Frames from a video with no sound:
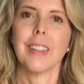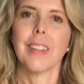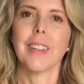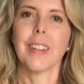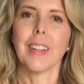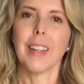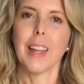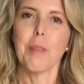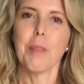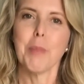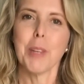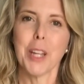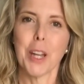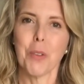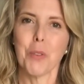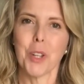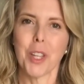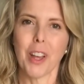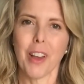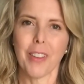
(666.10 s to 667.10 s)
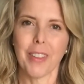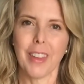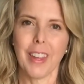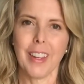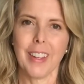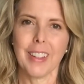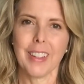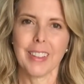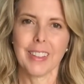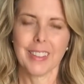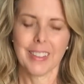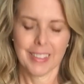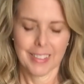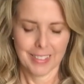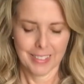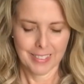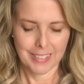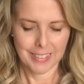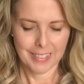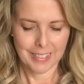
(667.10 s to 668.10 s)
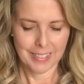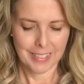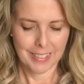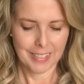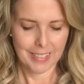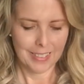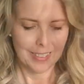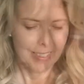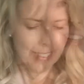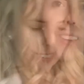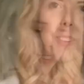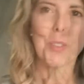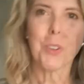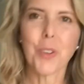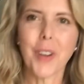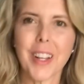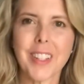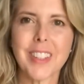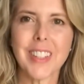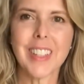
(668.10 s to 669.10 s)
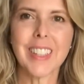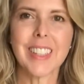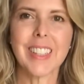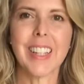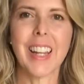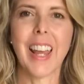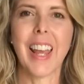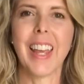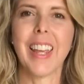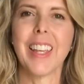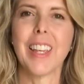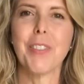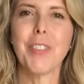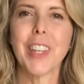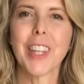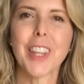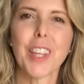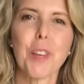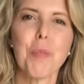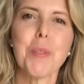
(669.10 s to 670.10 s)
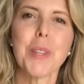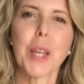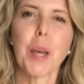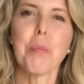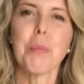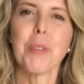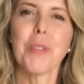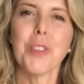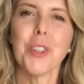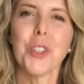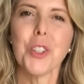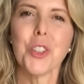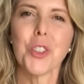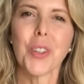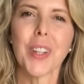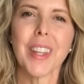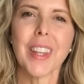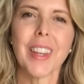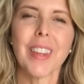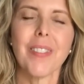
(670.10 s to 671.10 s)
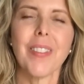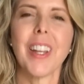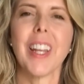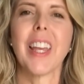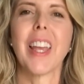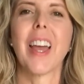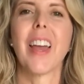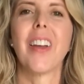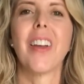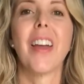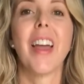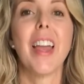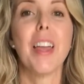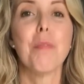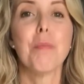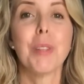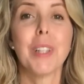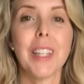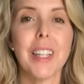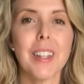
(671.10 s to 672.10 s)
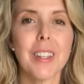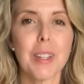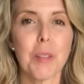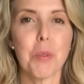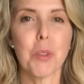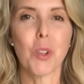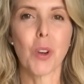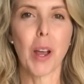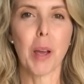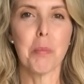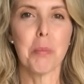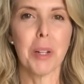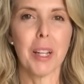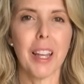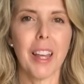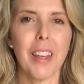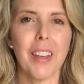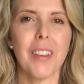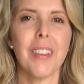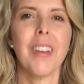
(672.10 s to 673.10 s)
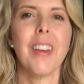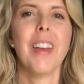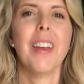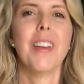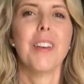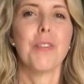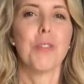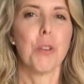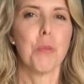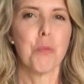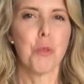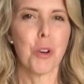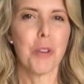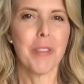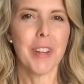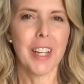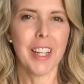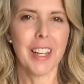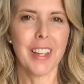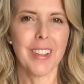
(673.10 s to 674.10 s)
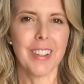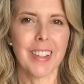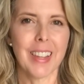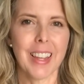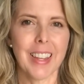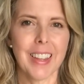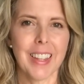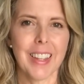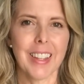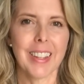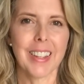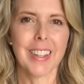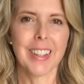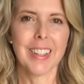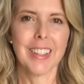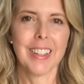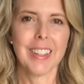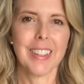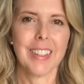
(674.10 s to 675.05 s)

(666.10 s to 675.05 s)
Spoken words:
So let me know what y'all think. Thanks for watching today. Give me a thumbs up if you enjoyed this video, and please subscribe below for more videos like this.